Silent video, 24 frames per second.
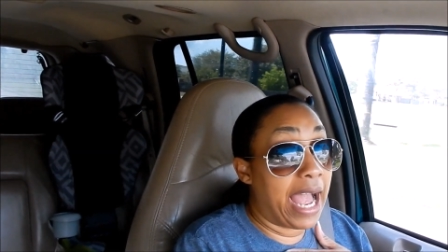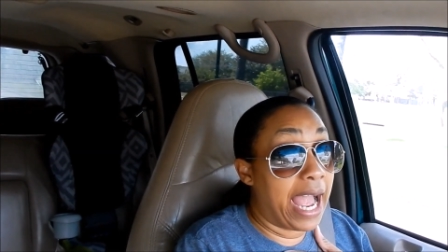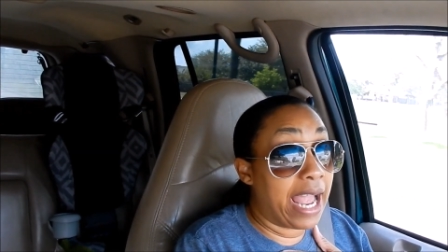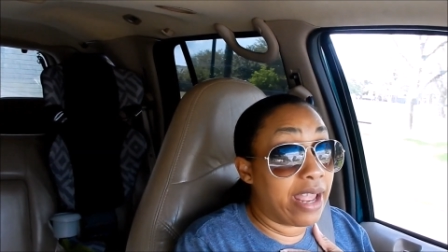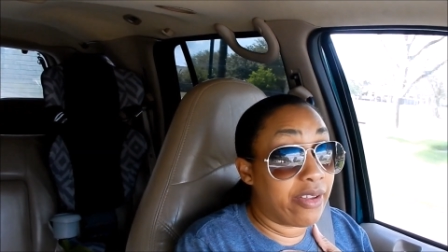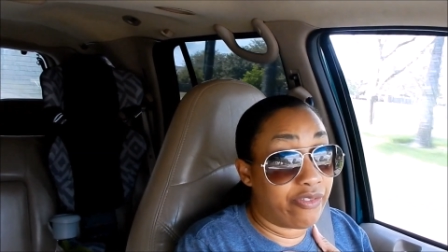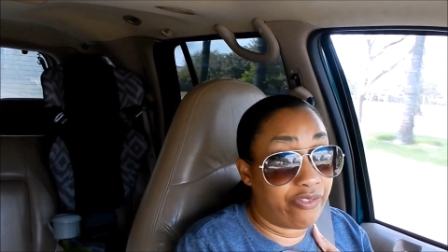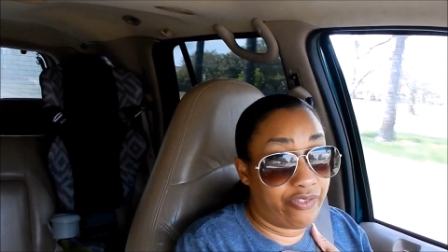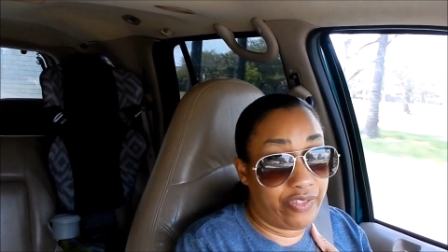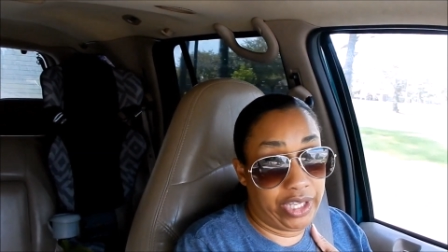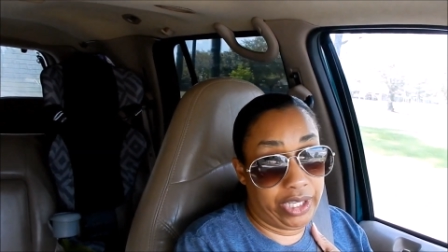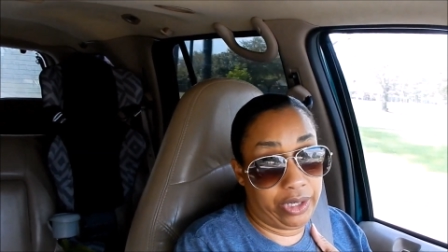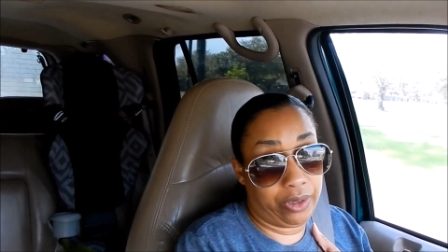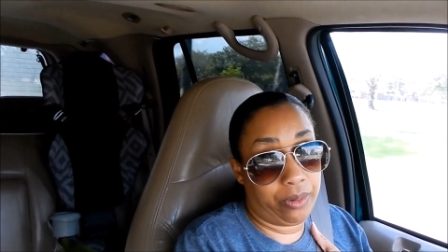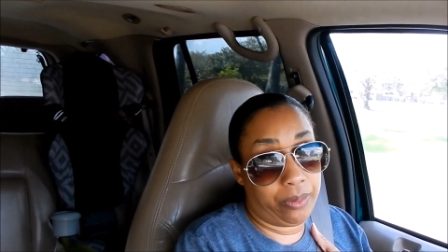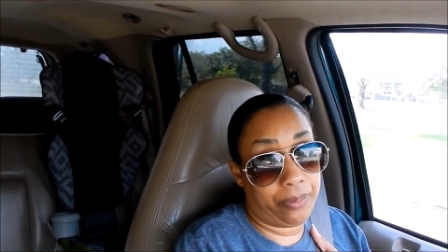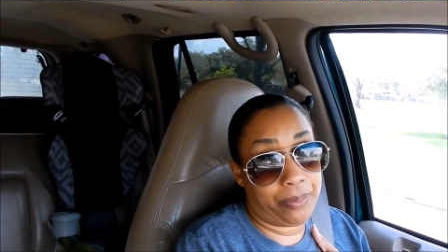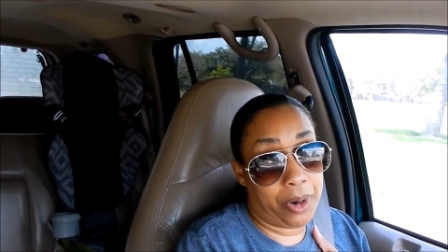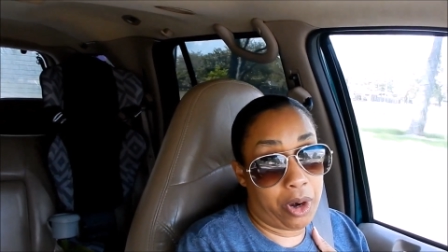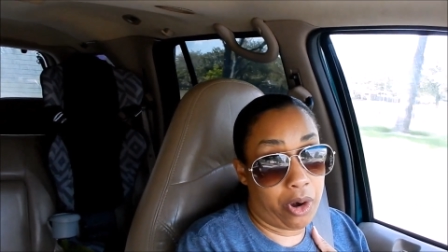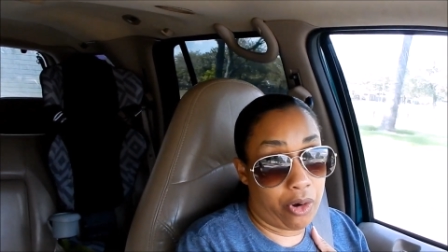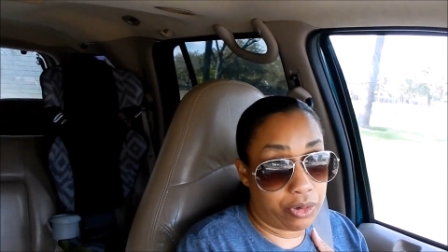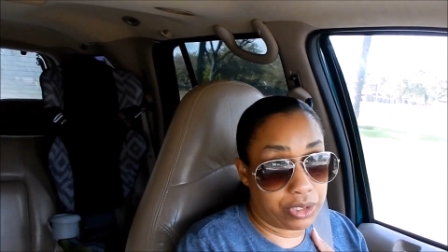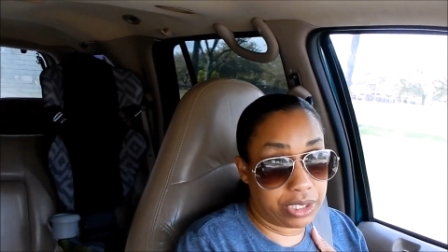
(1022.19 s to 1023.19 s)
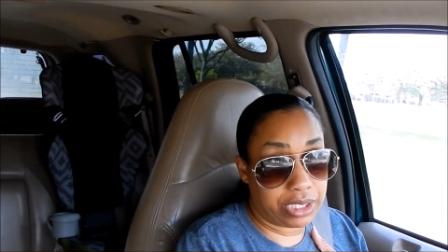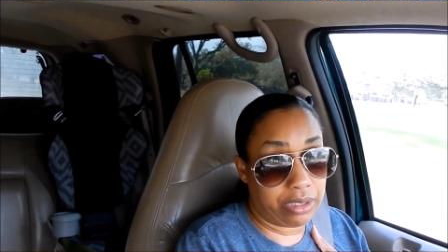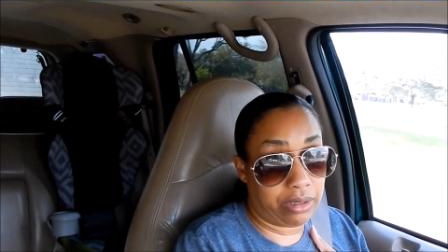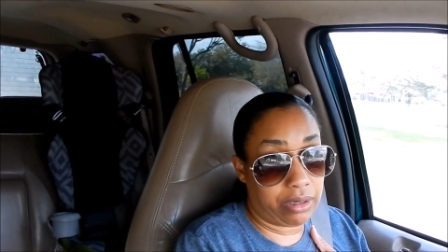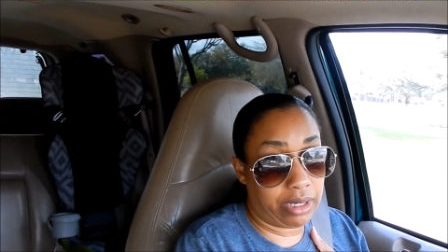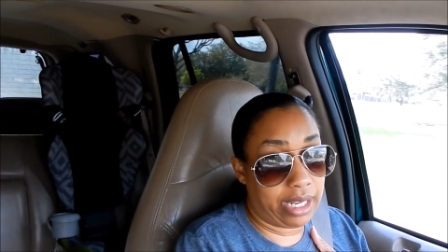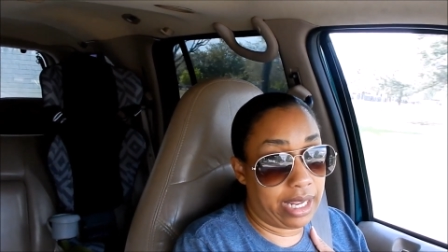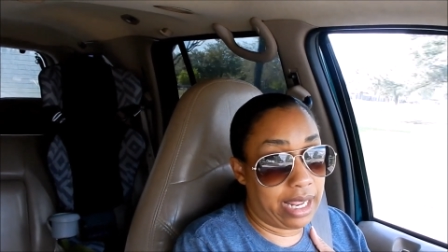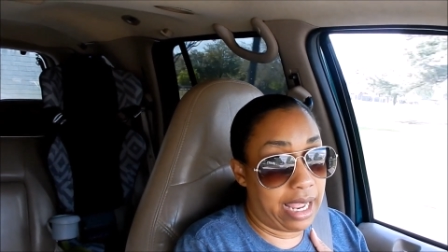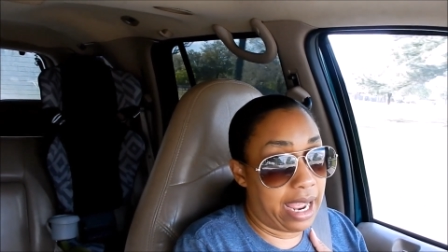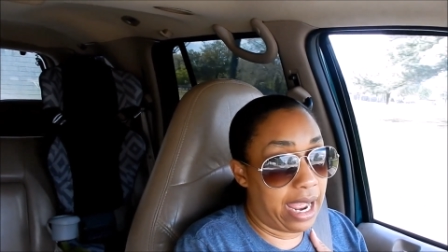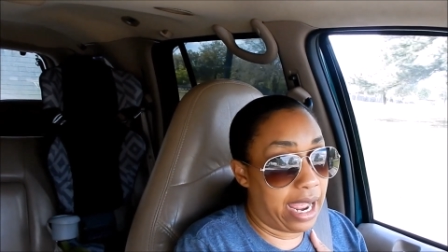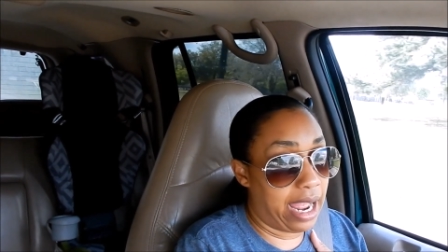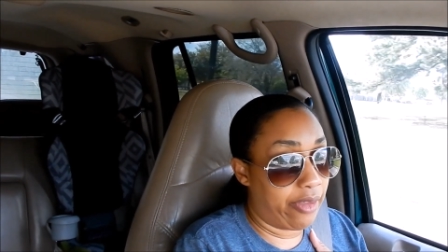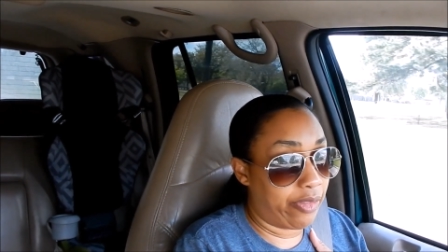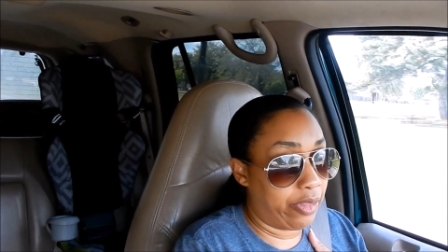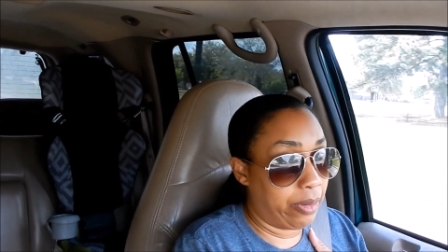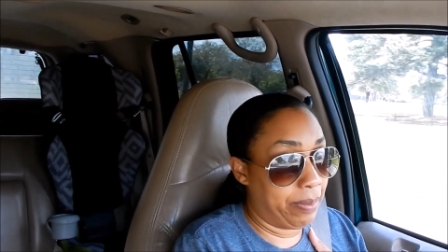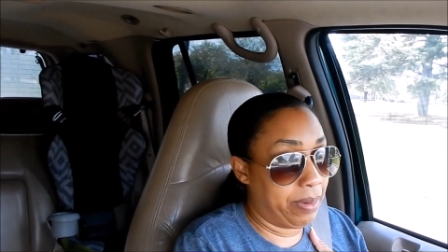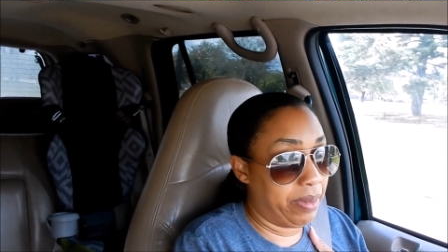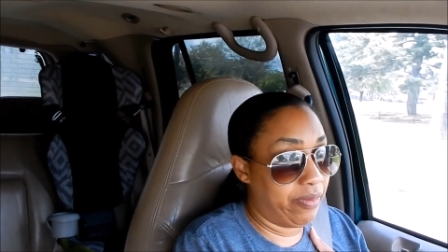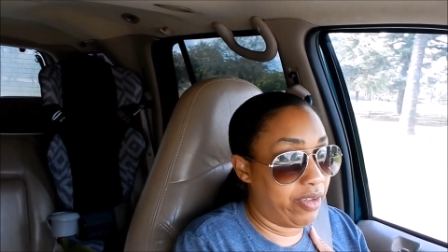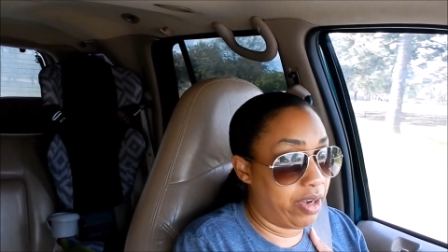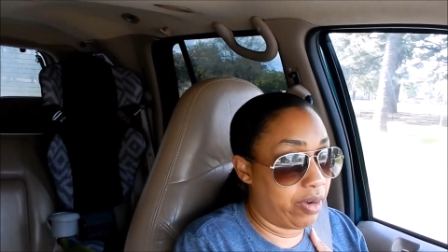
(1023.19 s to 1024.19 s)
I feel personally I have
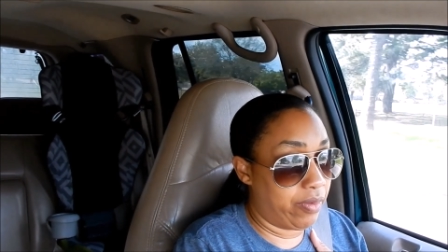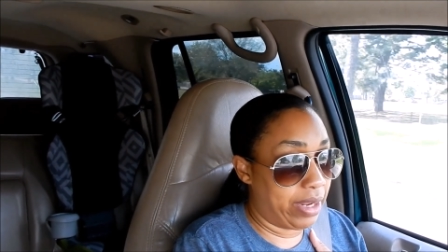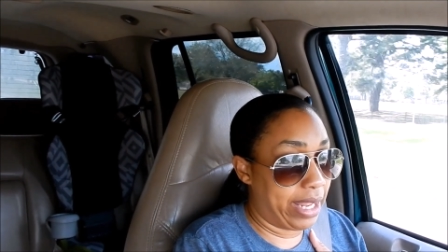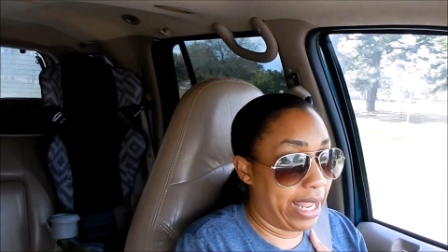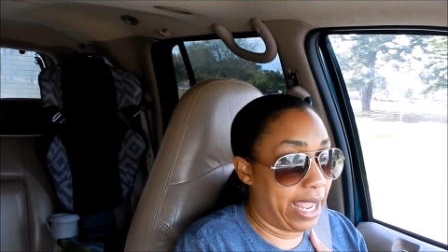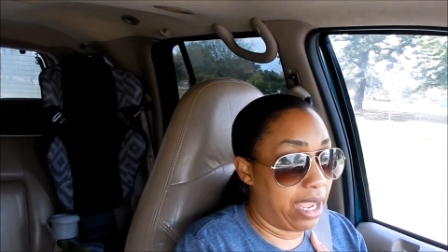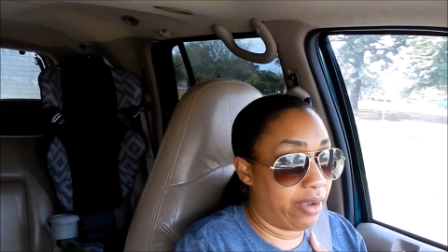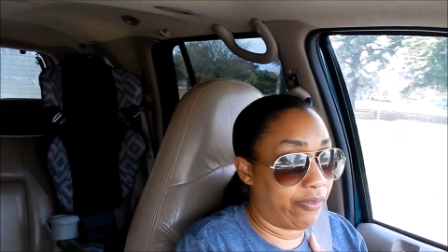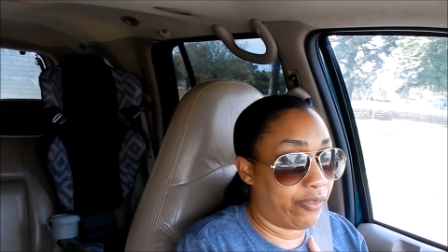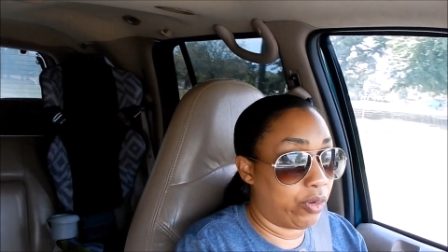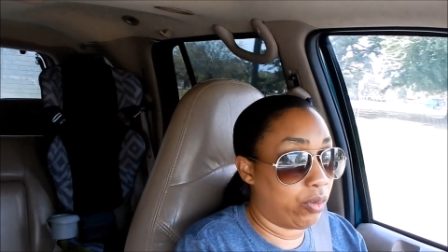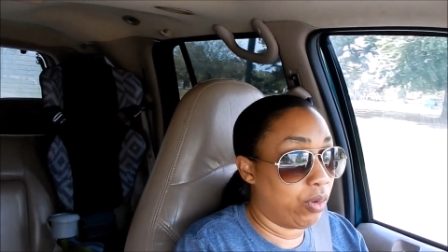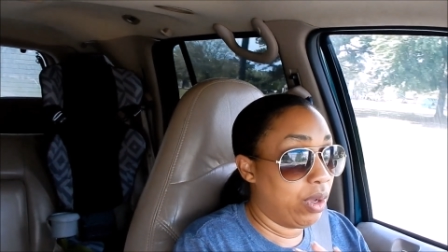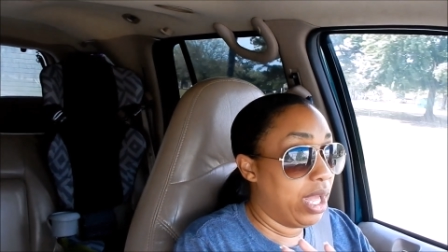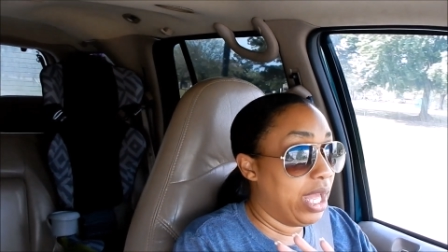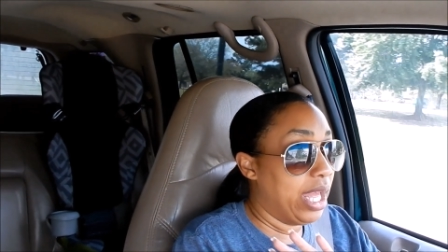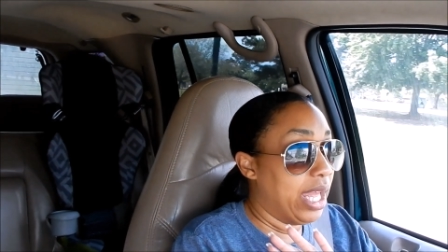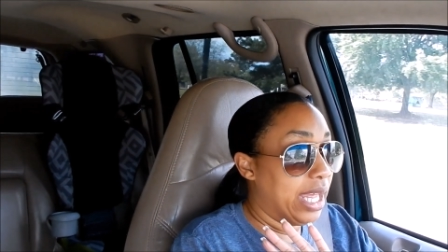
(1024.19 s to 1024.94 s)
to be very careful